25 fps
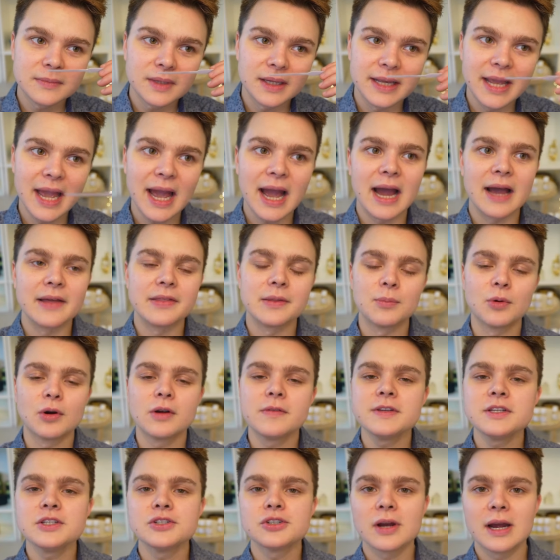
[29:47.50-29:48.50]
Yeah, the more
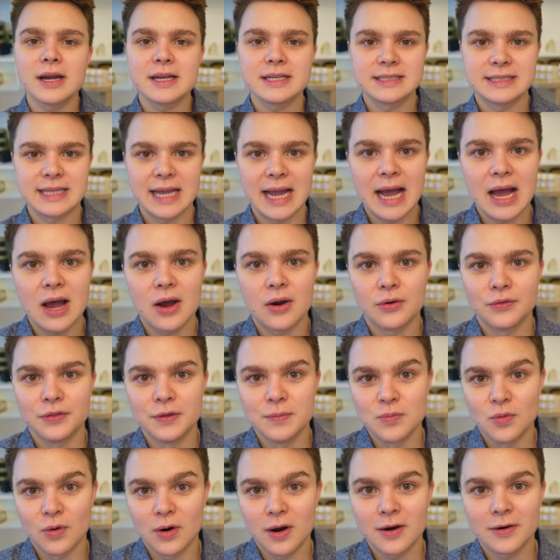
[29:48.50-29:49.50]
this dries down, the
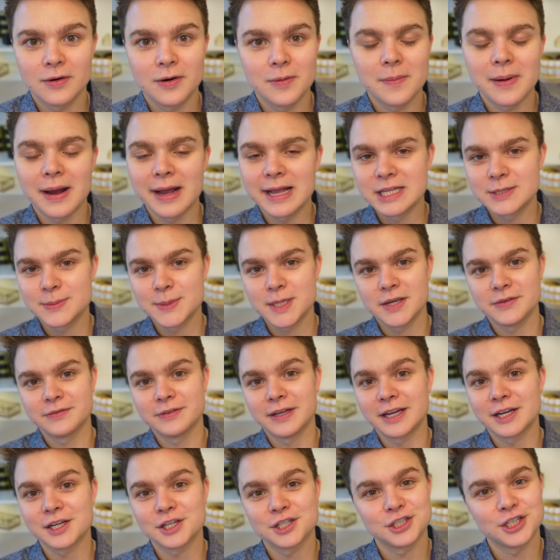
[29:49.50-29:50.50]
more it reminds me of
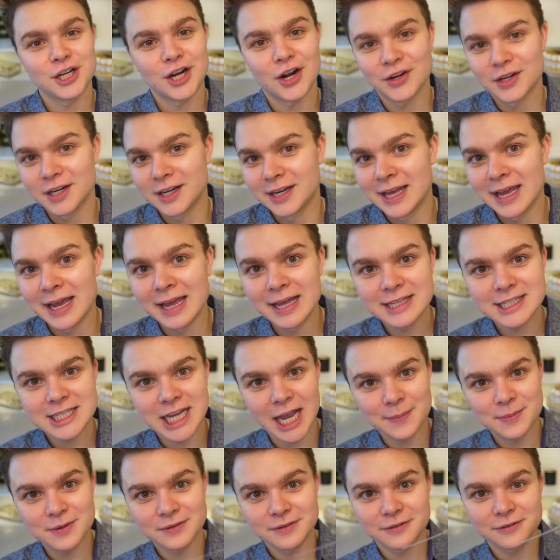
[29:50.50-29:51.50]
like a Chardonnay
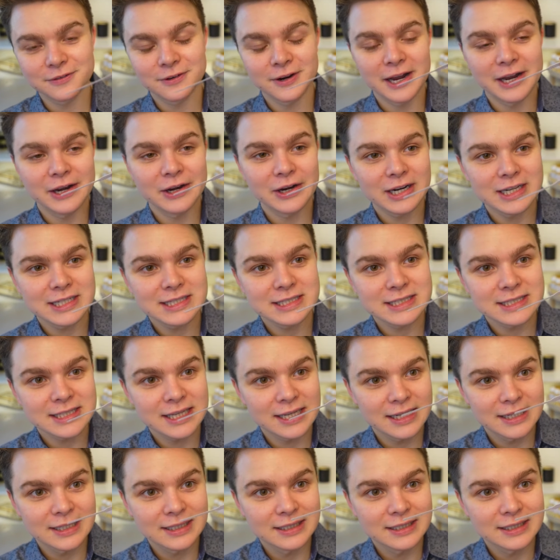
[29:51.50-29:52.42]
type of a fragrance.